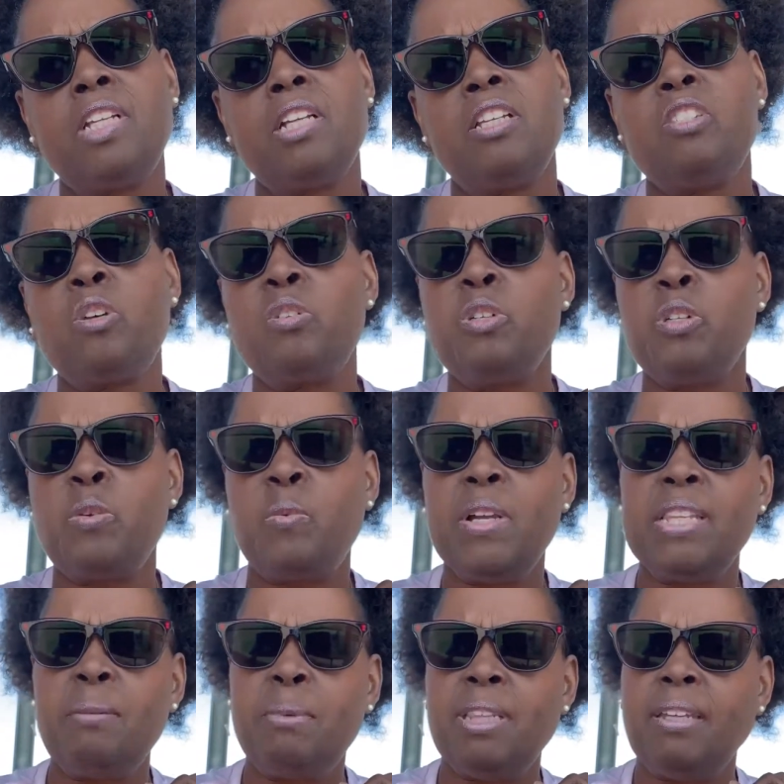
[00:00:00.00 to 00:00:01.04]
So do you
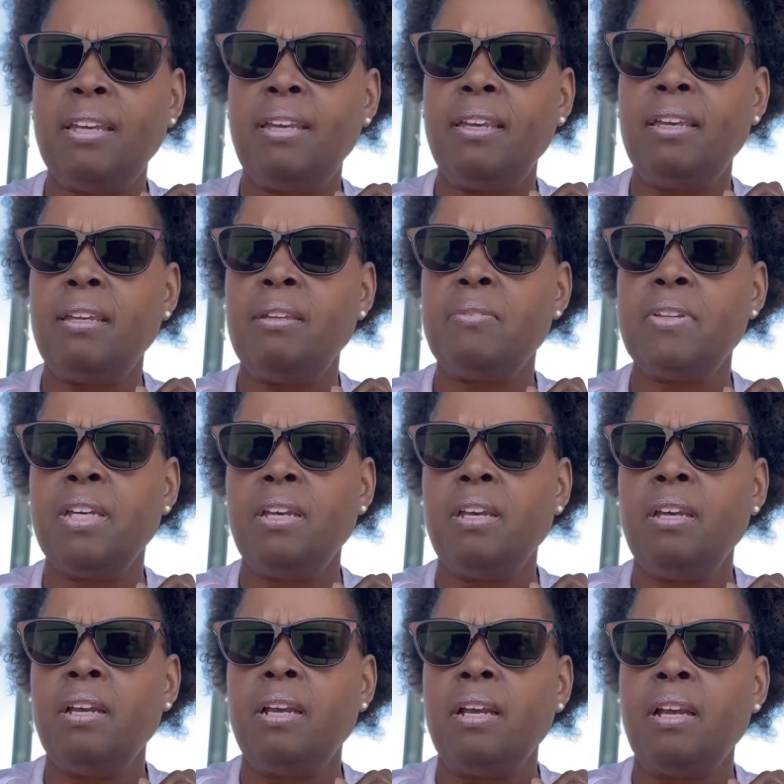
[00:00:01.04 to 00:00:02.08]
really believe
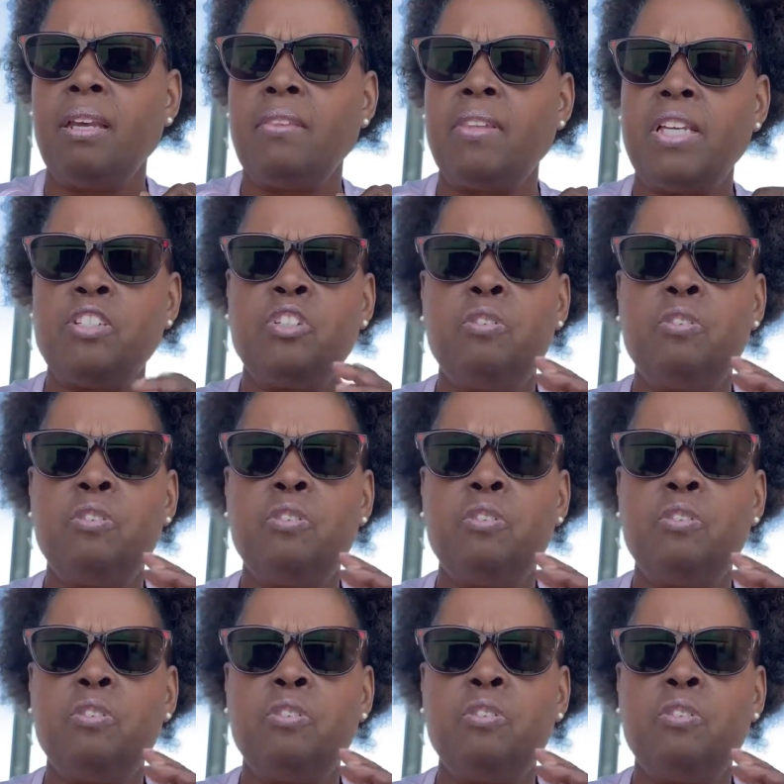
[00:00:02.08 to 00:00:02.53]
that